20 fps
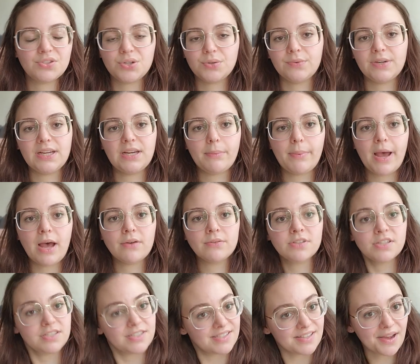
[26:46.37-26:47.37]
to read about.
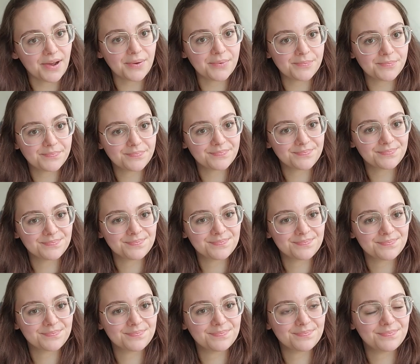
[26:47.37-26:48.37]
So,
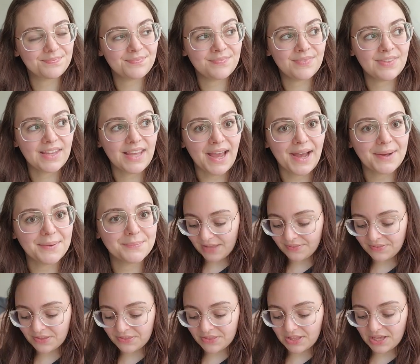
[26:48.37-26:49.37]
yeah. And
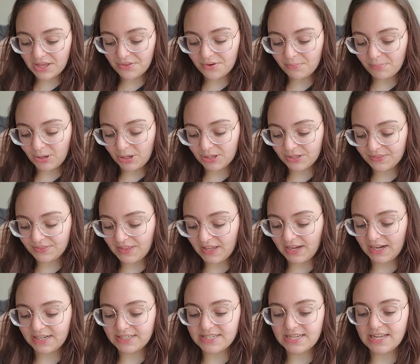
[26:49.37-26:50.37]
then the other book that
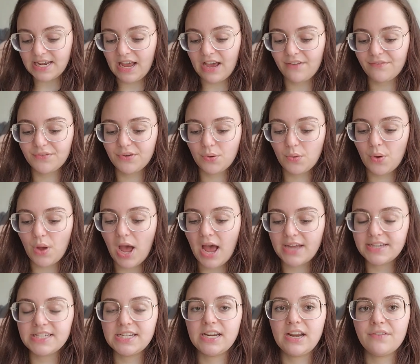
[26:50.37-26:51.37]
I DNF'd I
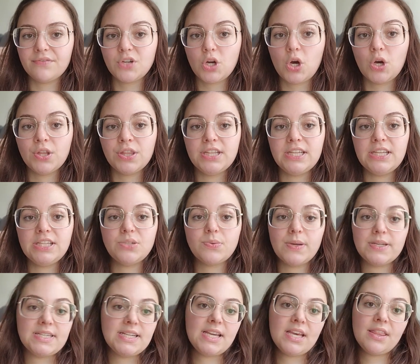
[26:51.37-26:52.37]
DNF'd on the
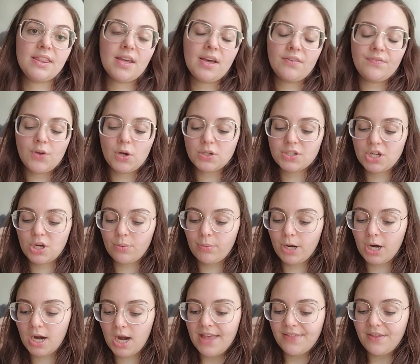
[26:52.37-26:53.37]
20th of
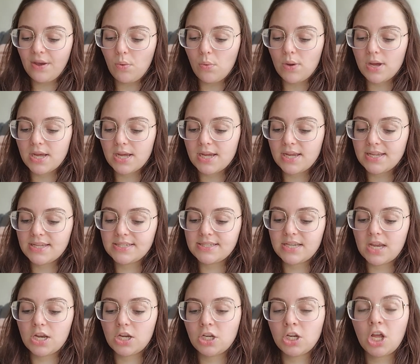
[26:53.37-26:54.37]
October, and that was
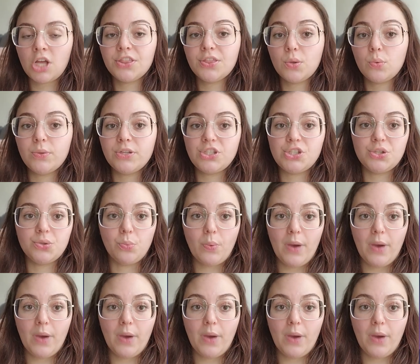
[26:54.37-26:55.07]
Not the Witch You